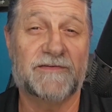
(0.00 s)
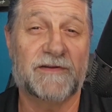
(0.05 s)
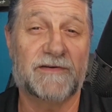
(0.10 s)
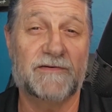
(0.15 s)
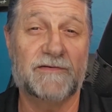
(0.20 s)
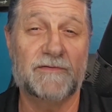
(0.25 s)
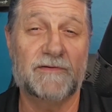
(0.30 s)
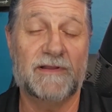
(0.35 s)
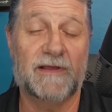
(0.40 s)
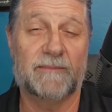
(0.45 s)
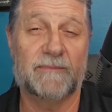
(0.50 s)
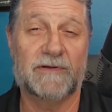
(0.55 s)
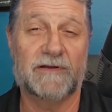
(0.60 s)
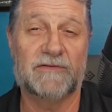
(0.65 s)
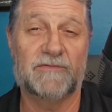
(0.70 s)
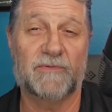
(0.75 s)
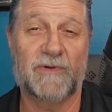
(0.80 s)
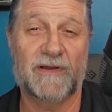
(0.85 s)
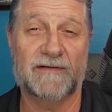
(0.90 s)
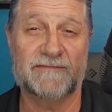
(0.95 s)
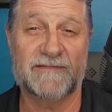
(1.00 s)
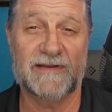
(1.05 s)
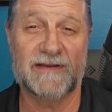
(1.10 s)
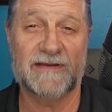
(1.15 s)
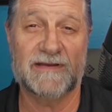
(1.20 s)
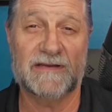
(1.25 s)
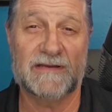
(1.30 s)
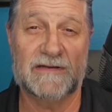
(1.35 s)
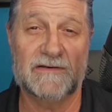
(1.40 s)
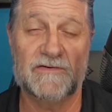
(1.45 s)
do that, because we have to
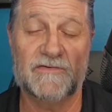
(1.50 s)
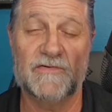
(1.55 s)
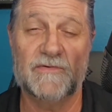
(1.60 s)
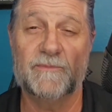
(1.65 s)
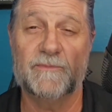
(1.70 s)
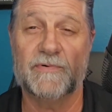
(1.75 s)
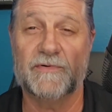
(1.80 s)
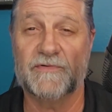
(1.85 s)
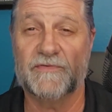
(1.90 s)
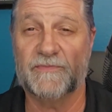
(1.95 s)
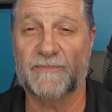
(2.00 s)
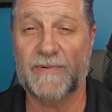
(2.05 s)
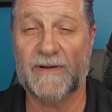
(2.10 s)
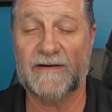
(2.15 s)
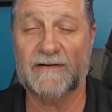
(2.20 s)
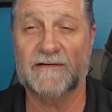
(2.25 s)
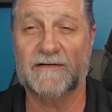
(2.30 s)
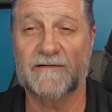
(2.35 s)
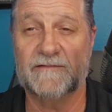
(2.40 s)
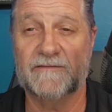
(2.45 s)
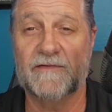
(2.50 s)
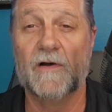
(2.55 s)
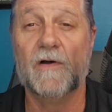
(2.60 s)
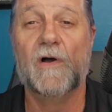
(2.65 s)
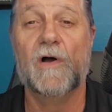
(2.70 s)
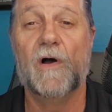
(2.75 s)
take into perspective